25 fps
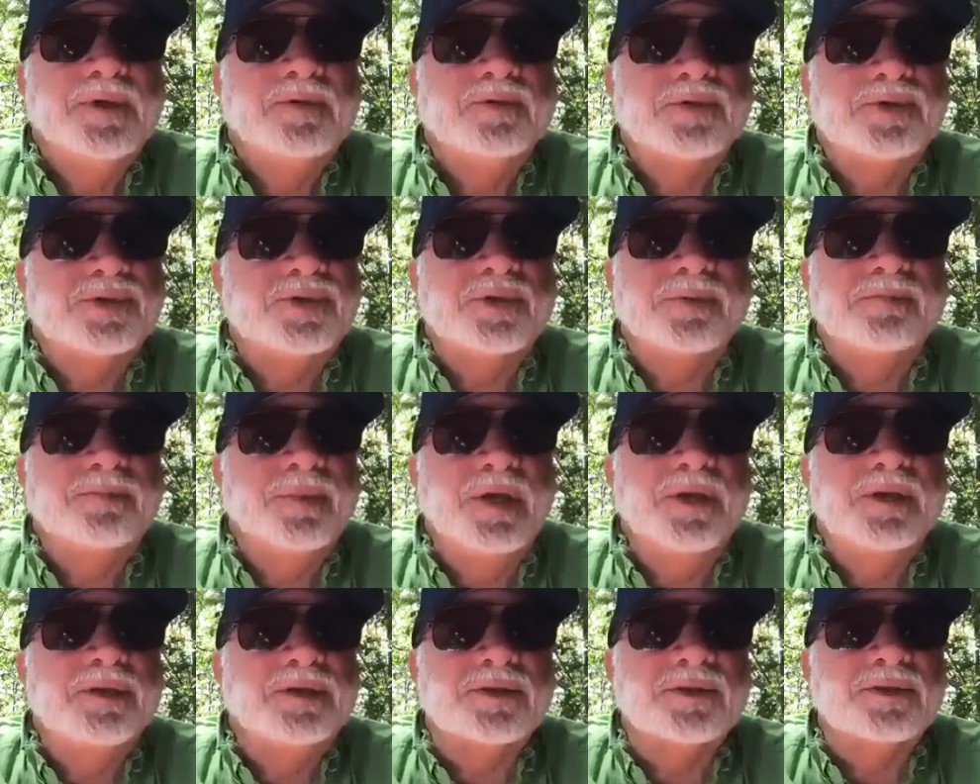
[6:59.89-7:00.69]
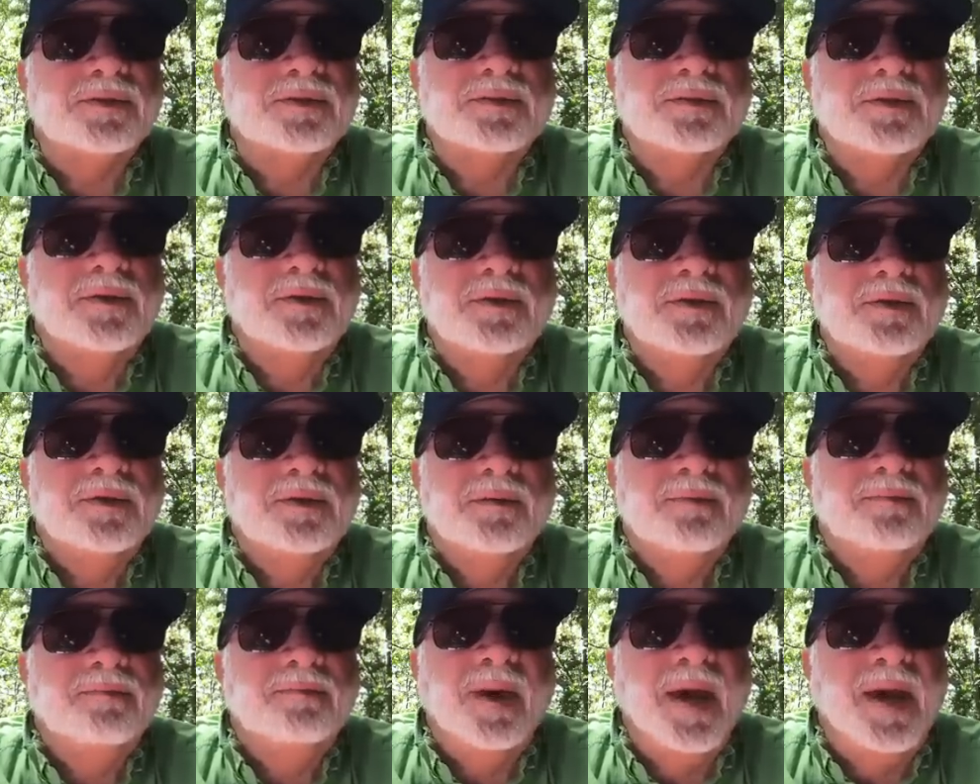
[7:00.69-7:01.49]
which to me is
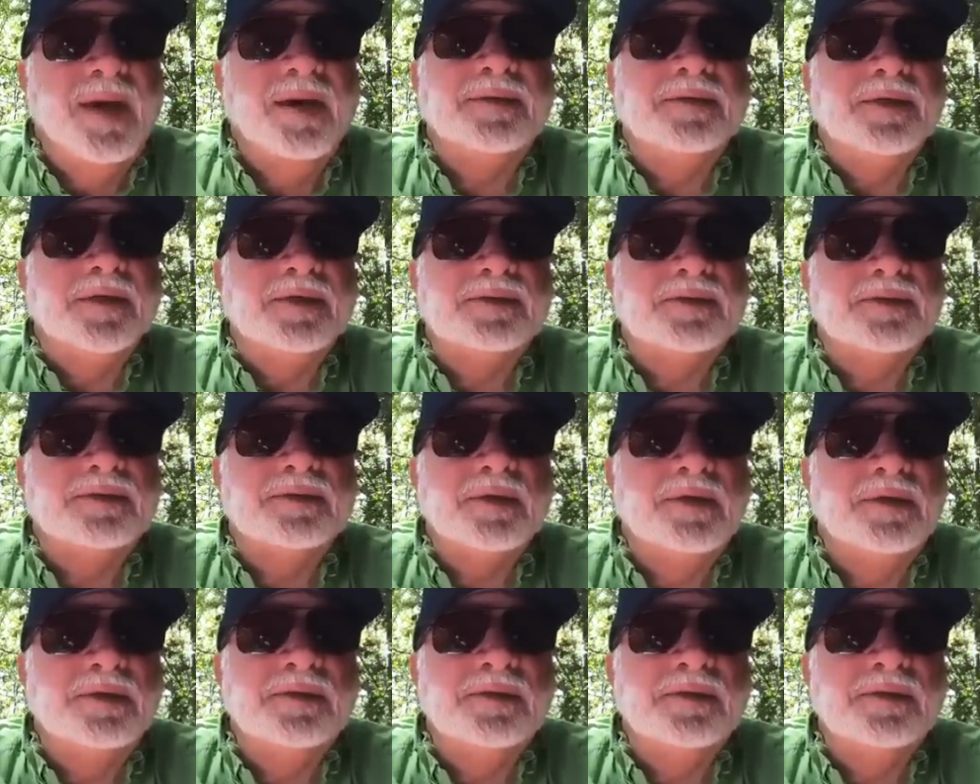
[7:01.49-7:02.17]
madness,